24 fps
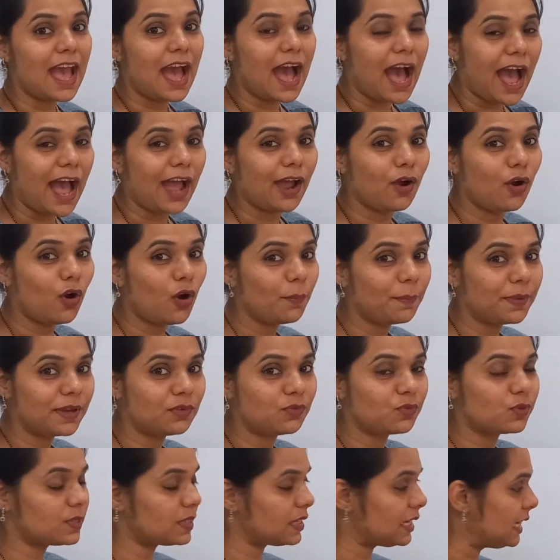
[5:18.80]
I hope it
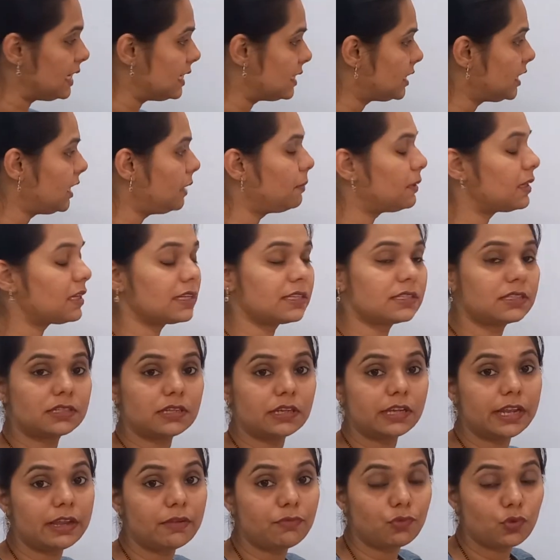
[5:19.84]
was easy, but
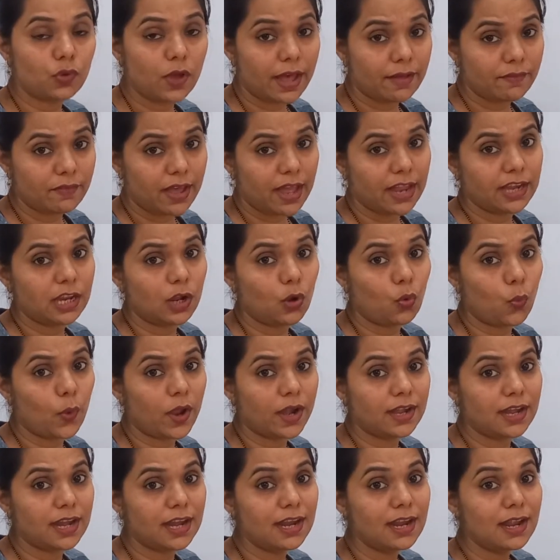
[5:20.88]
still if you have any
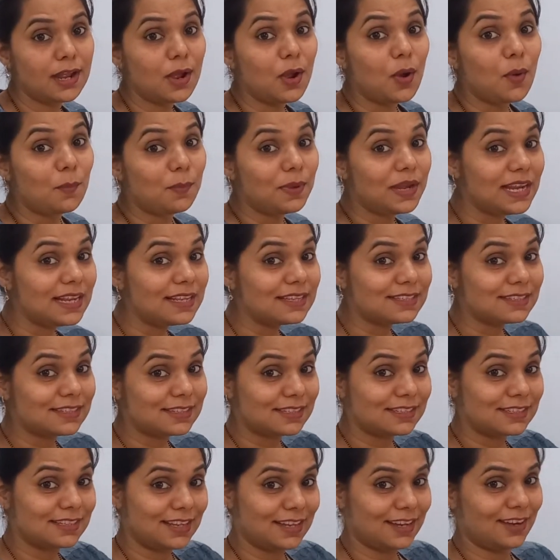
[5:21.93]
query,
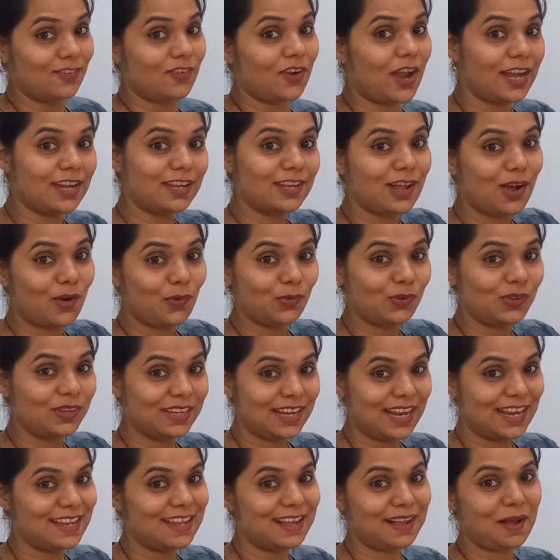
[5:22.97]
please write down
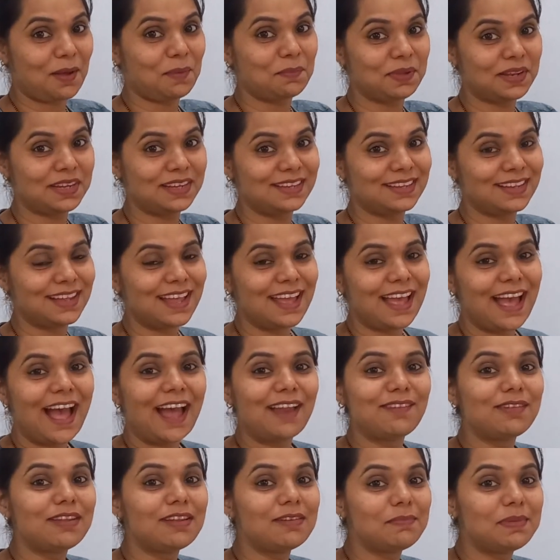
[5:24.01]
in the comment
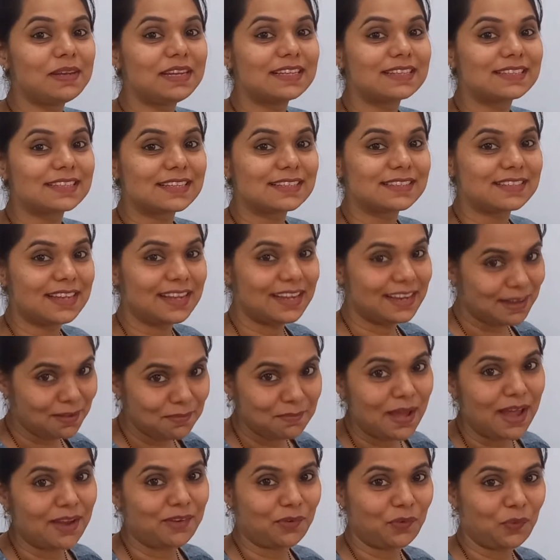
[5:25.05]
and we will be discussing in a
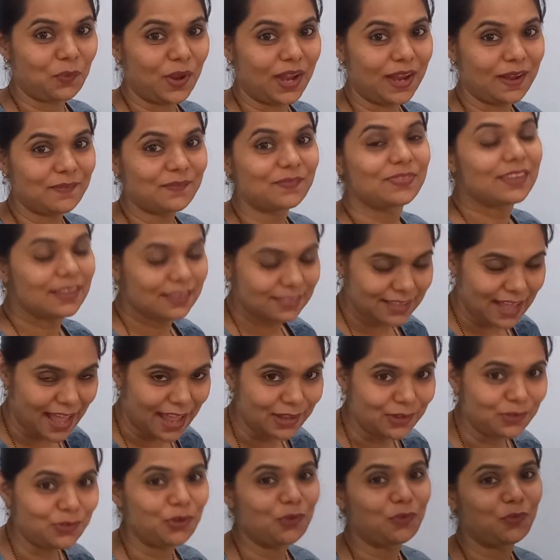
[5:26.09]
better way.
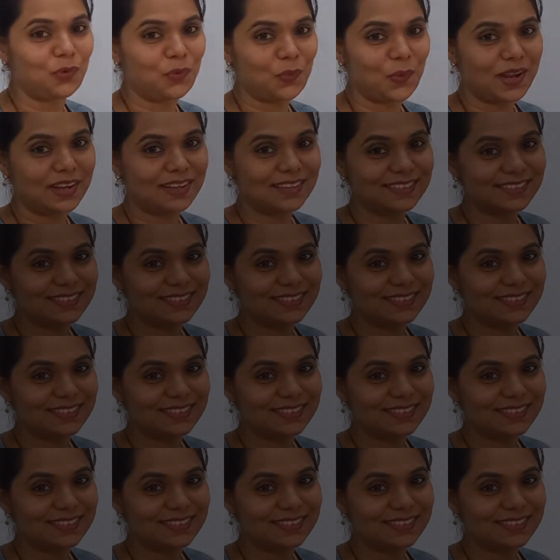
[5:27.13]
Thank you everyone.